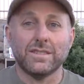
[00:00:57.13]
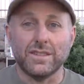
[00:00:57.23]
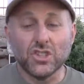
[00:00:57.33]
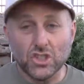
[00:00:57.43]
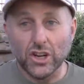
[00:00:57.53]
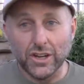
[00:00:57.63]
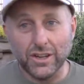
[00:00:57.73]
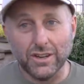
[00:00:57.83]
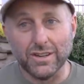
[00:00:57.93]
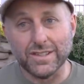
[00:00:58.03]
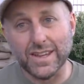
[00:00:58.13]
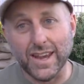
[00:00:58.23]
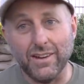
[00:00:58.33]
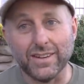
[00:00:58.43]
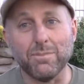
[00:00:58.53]
to show you to see
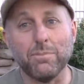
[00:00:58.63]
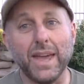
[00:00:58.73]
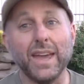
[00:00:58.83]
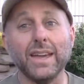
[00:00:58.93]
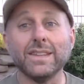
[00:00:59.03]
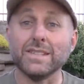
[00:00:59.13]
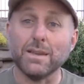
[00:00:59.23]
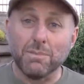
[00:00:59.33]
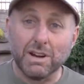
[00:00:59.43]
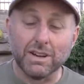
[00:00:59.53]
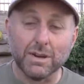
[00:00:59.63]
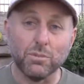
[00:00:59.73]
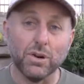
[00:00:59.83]
how it compares the American